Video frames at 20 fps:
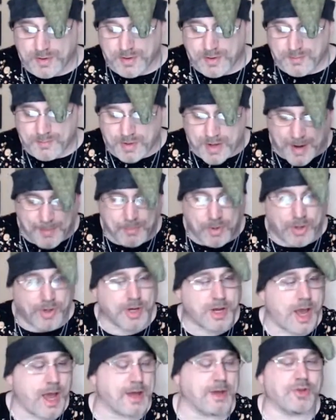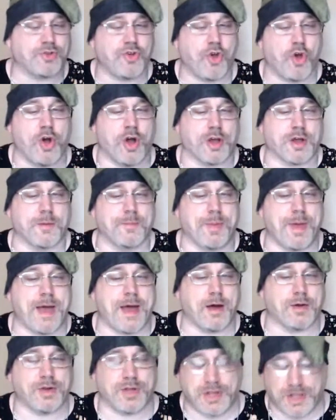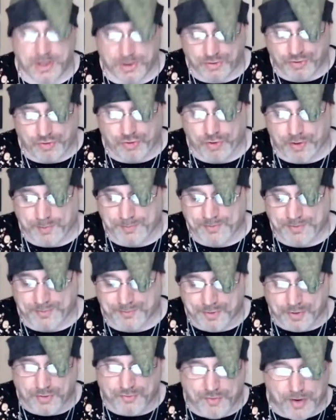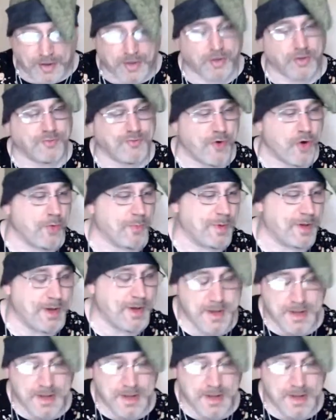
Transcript: But I'm going to kind of talk about it in terms of the Greco-Roman,